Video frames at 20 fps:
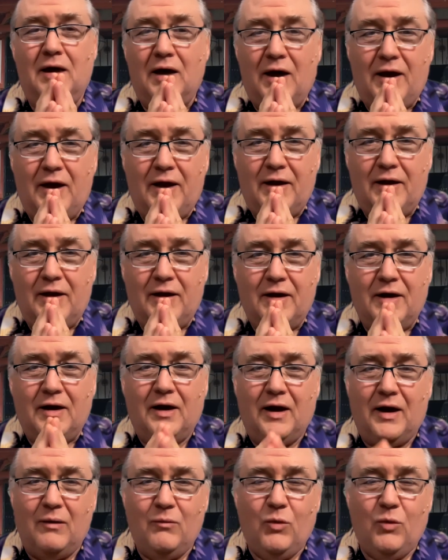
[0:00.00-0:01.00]
Hi,
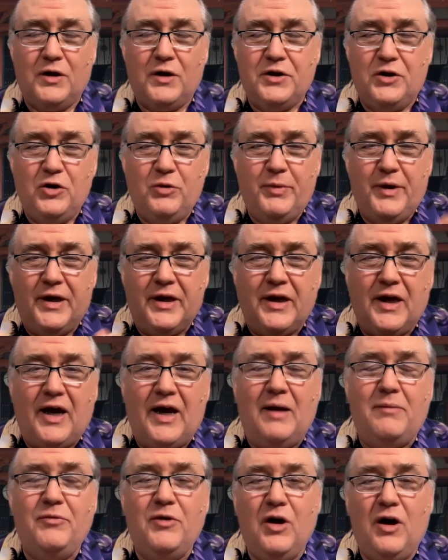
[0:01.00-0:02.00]
I'm Walter Luebeck.
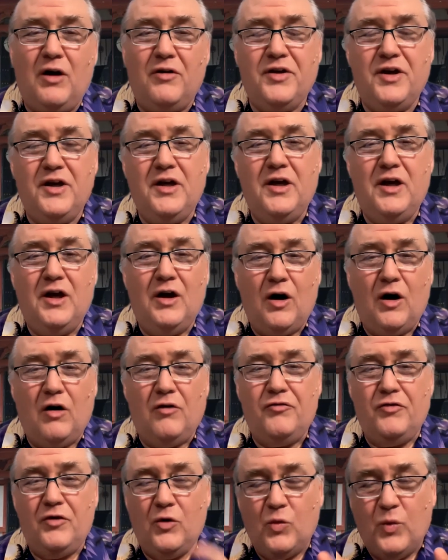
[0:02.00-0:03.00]
I'm the author
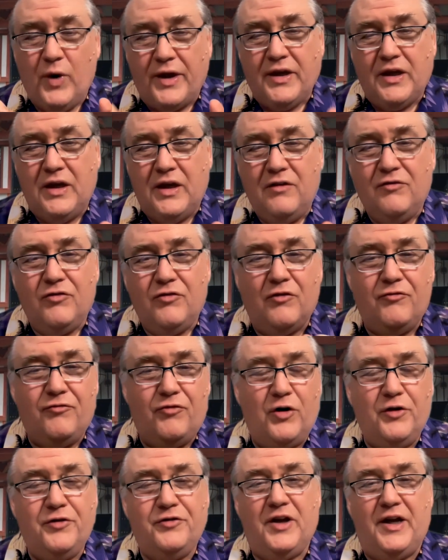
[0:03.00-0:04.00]
of Reiki for
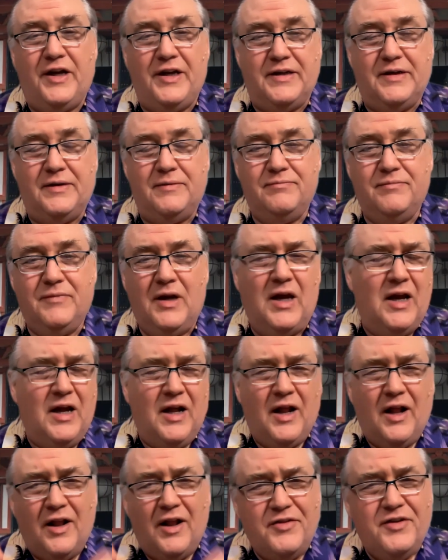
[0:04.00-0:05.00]
First Aid.
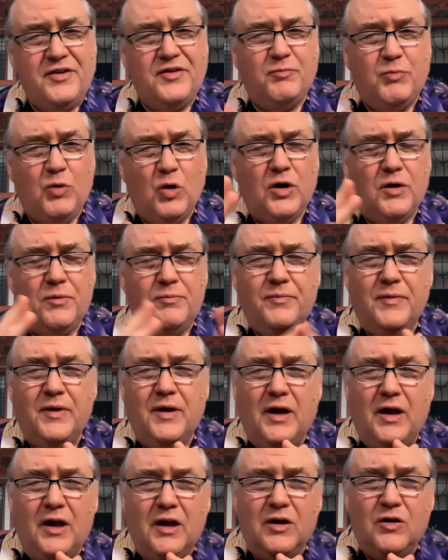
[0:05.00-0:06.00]
This book
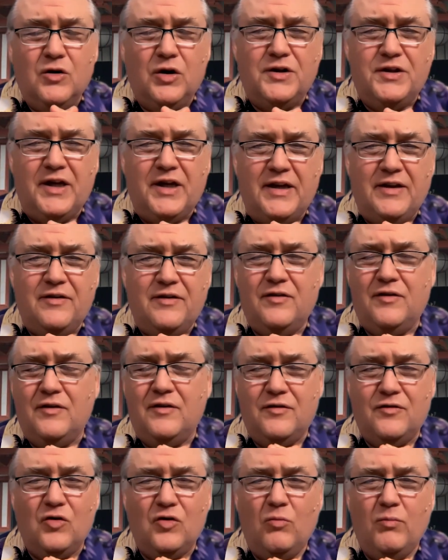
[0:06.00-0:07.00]

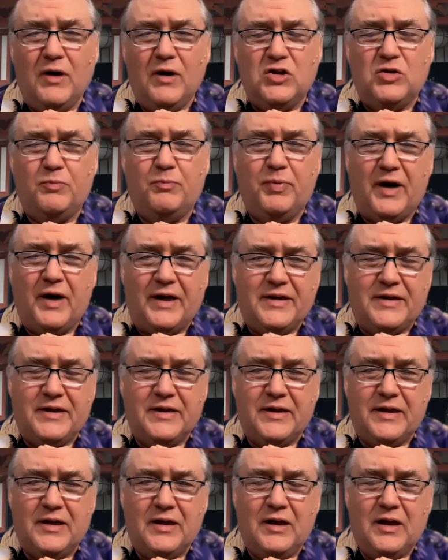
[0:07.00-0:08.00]
contains so much
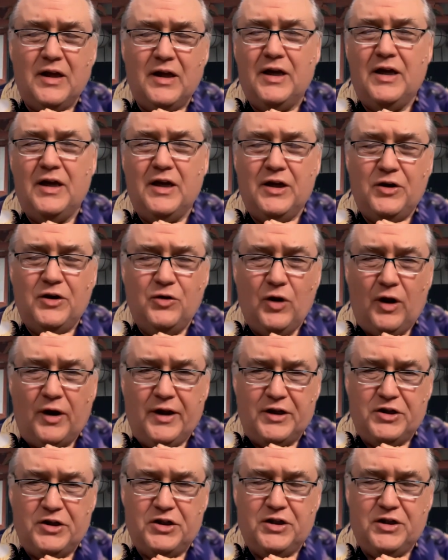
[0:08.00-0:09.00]
practical
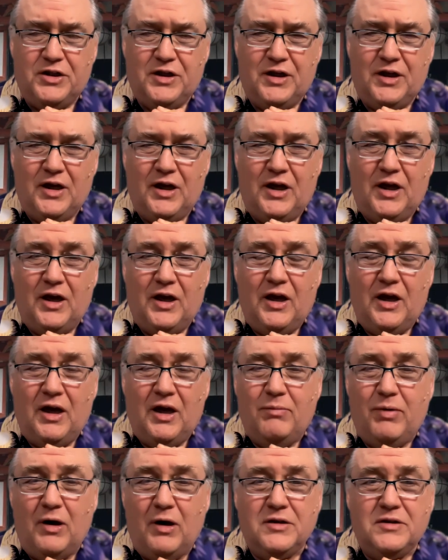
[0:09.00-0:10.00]
knowledge
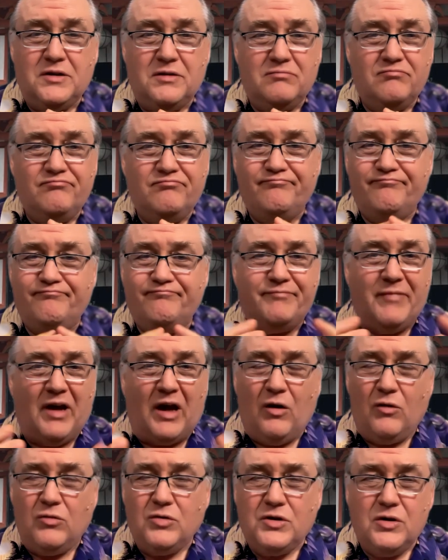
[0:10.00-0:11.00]
about
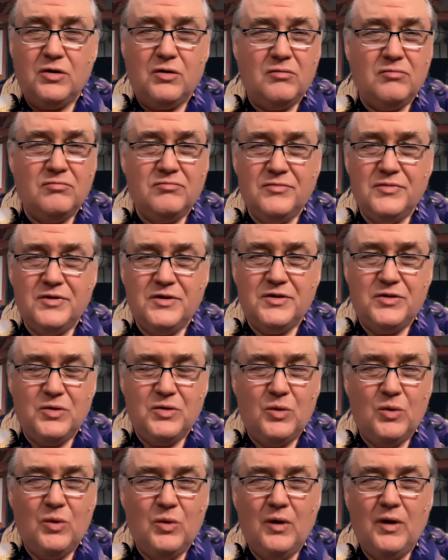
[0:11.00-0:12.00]
how to
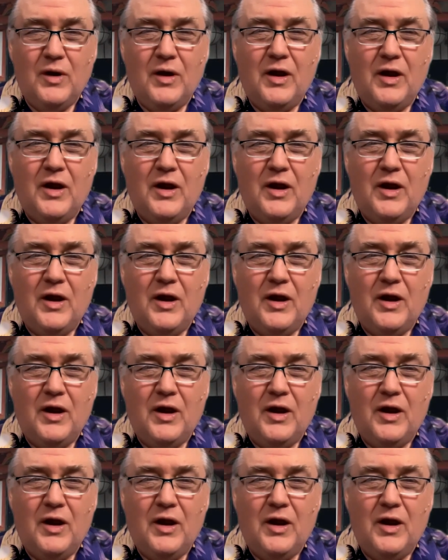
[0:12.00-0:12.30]
do